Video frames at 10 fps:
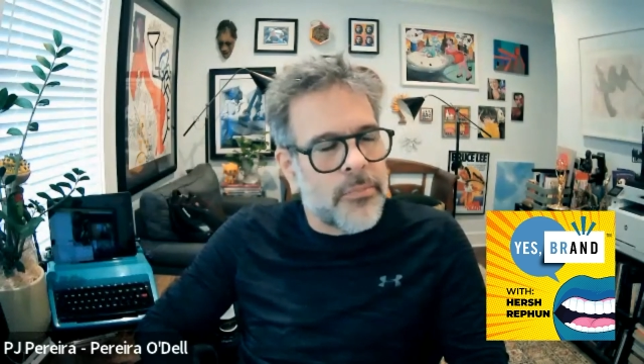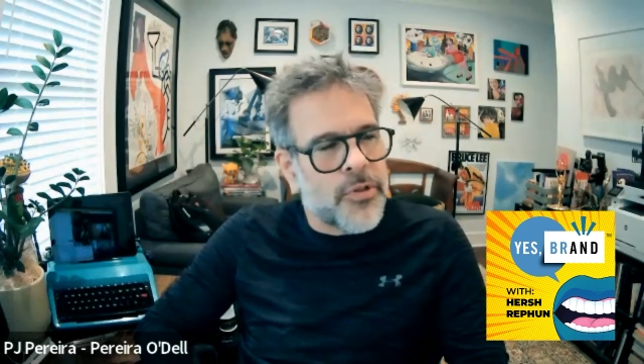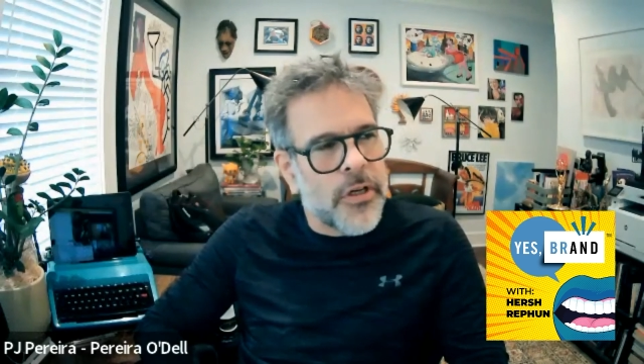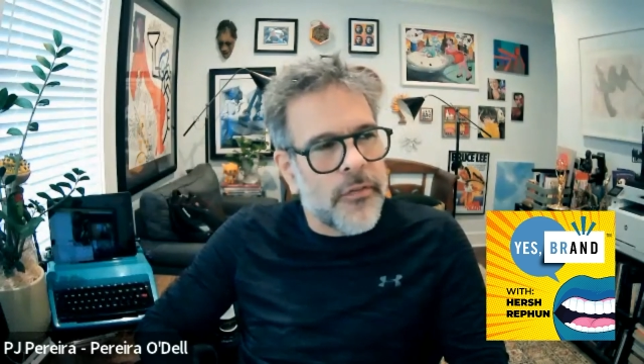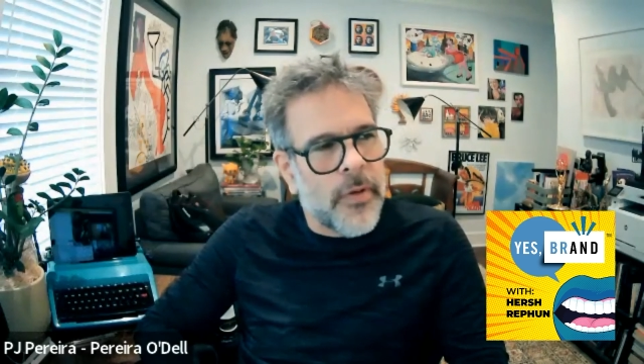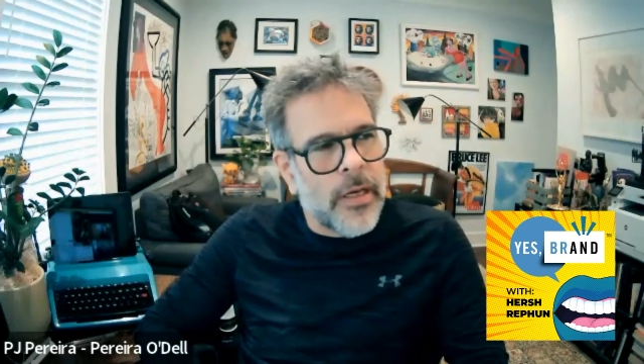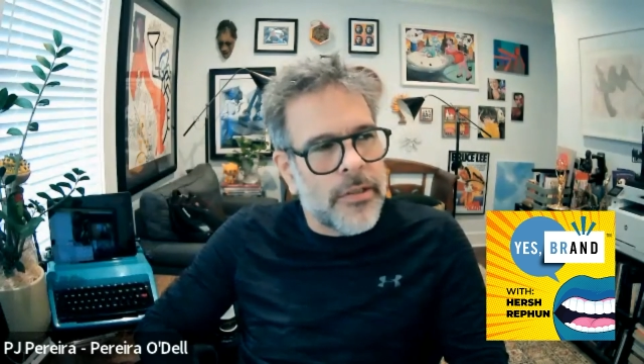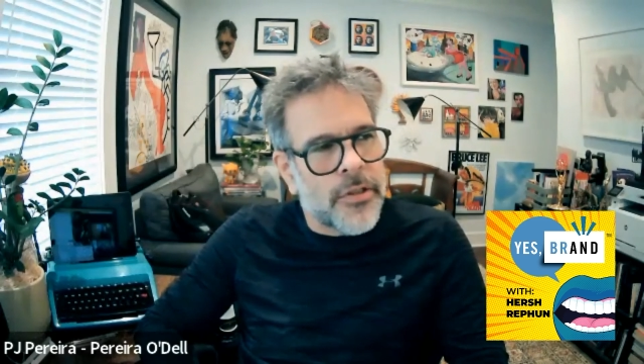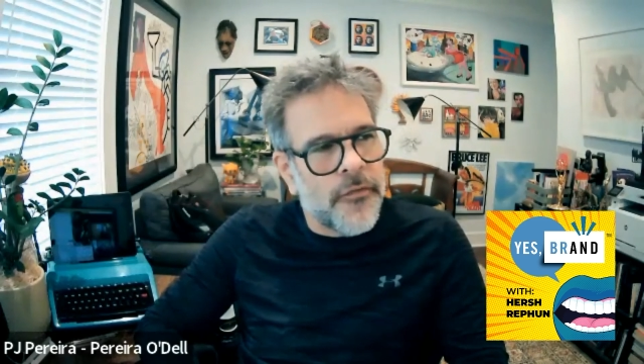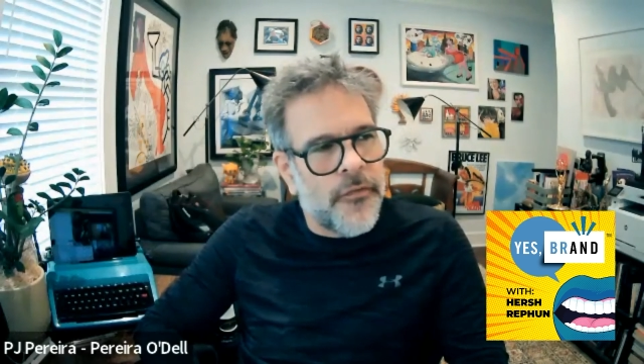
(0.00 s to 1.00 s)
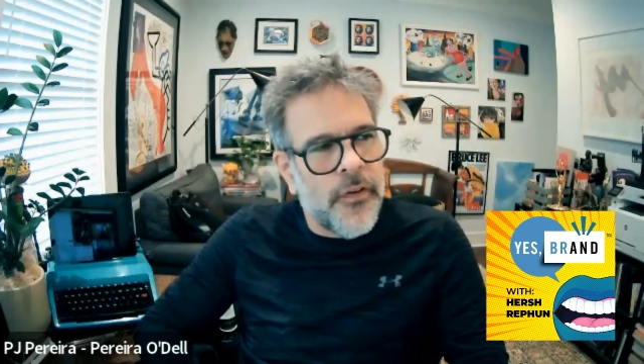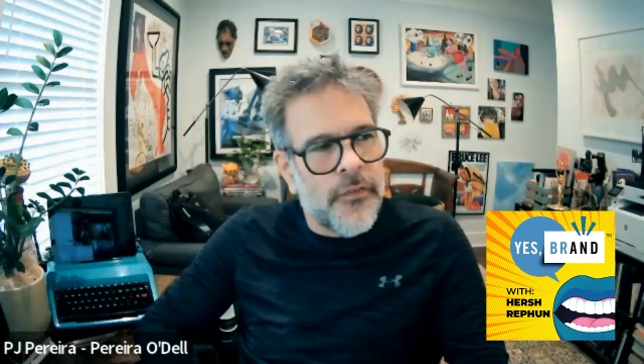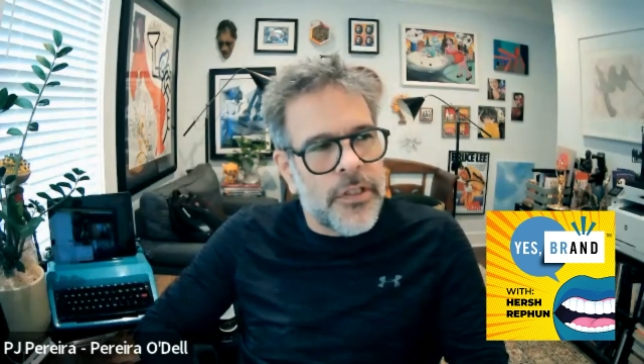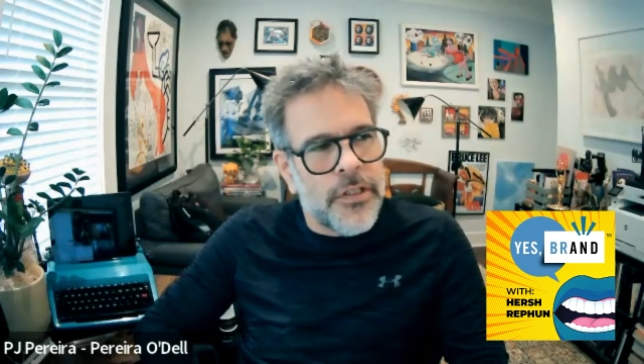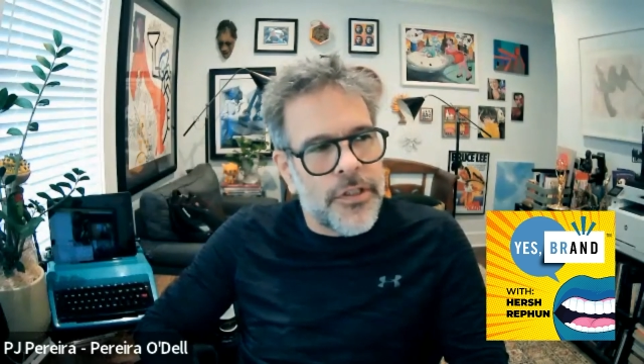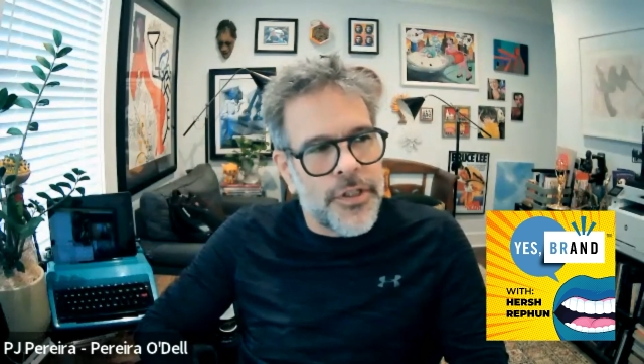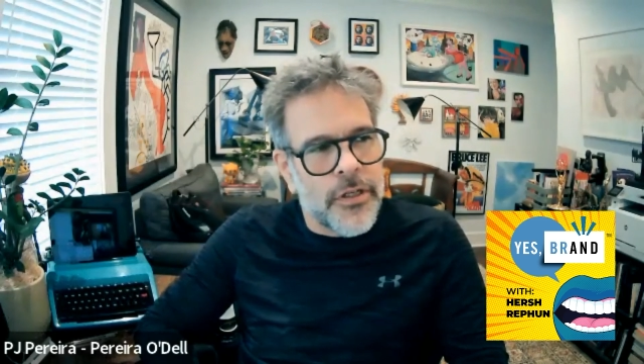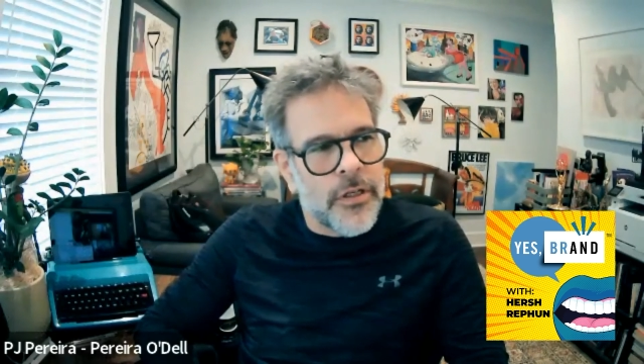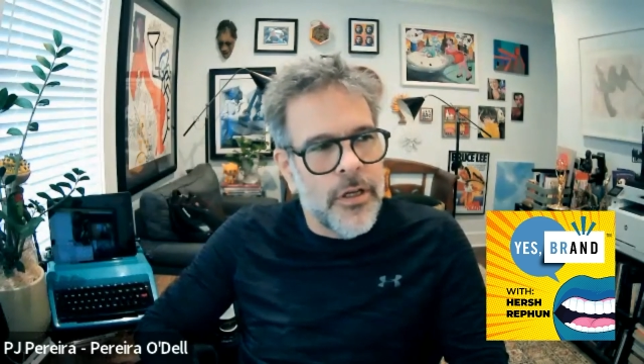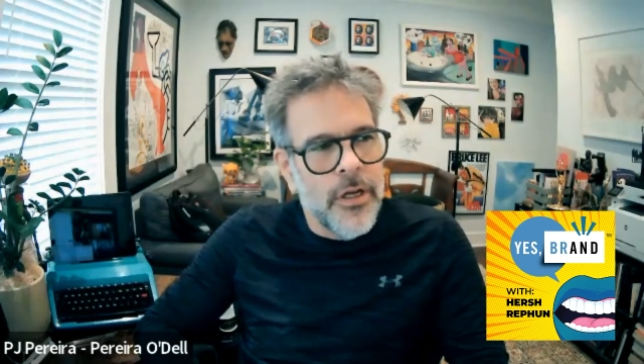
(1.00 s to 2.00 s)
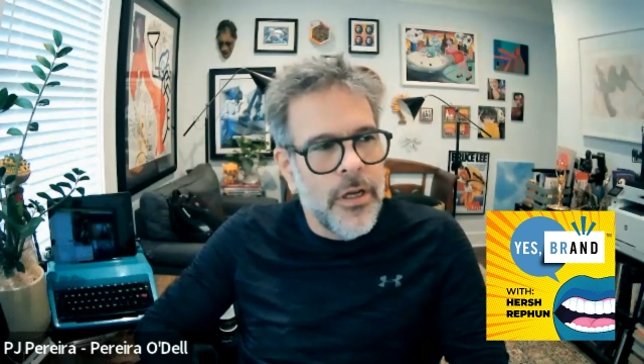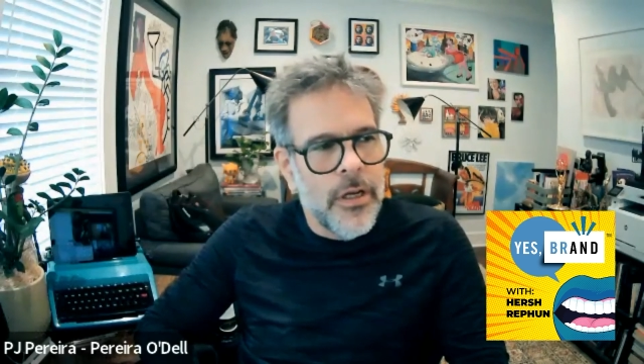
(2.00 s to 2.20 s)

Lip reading: I turned 50 this year.